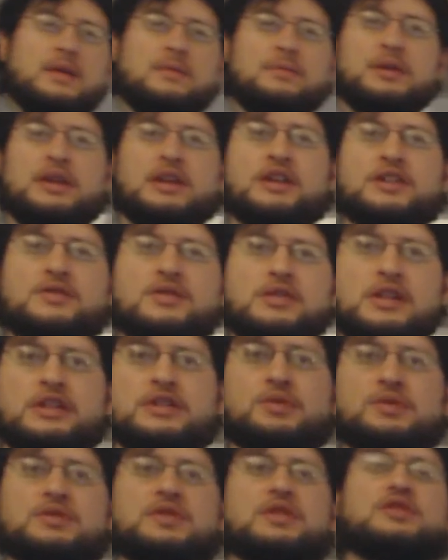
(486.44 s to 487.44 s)
because this
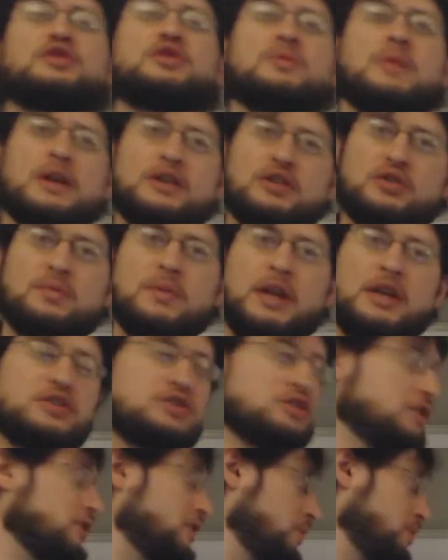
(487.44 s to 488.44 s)
was a 2 by 2
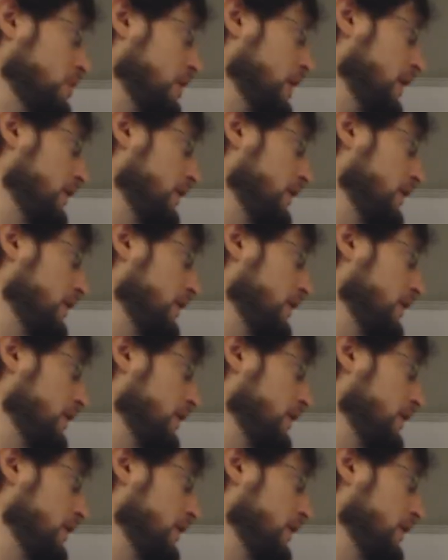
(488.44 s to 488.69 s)
matrix and we